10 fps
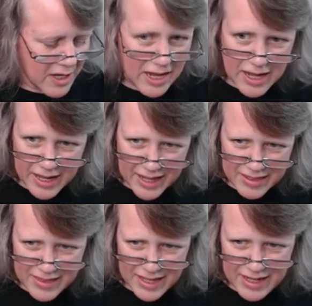Uh,
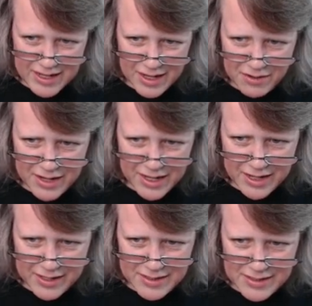and then there
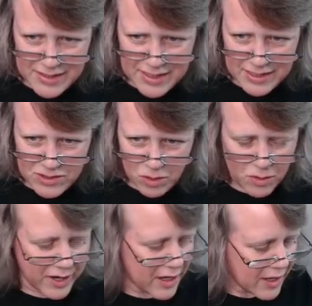he is in his
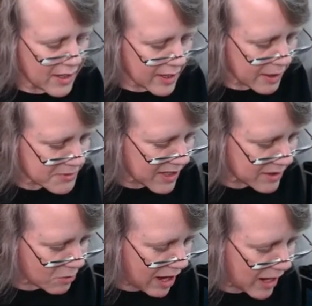glory. He comes
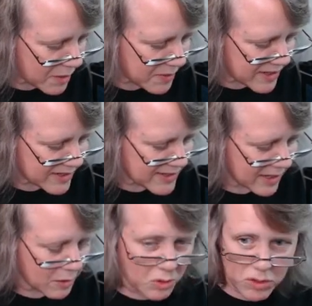on the rock, but he does
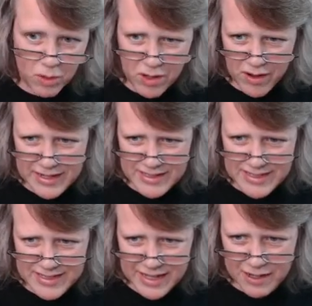not come with the water. I just
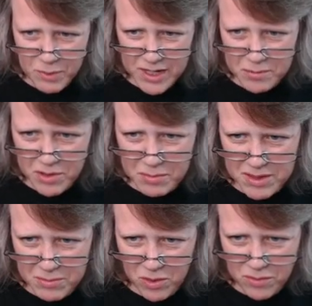decided I wanted to put him
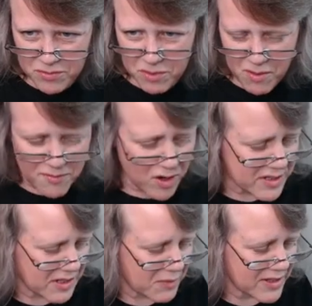in the middle of the river
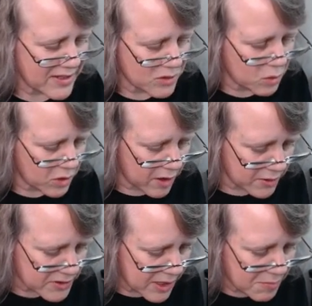because I wanted this cool
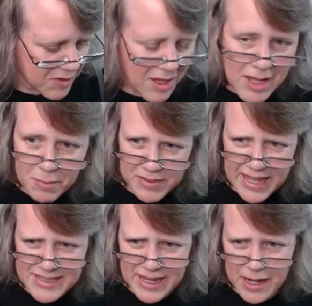color scheme. But
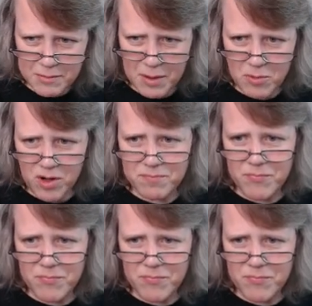that's the item number.